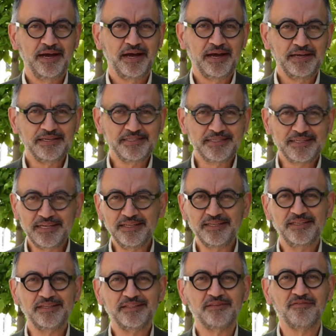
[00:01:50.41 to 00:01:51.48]
and see
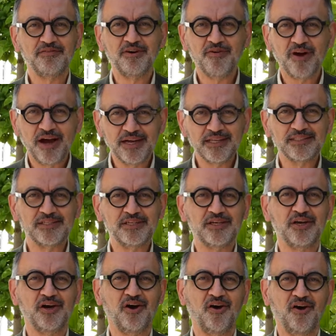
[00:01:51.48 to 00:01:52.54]
the
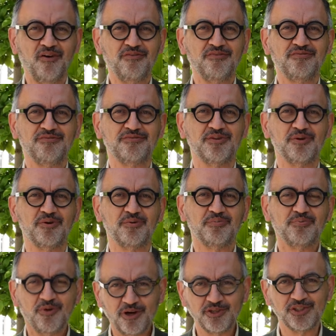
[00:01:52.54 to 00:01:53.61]
variety of the
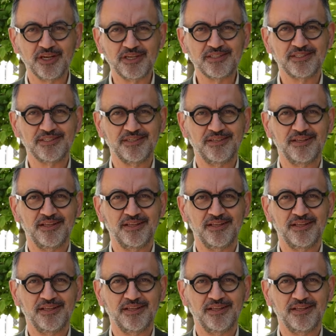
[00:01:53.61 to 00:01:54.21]
projects.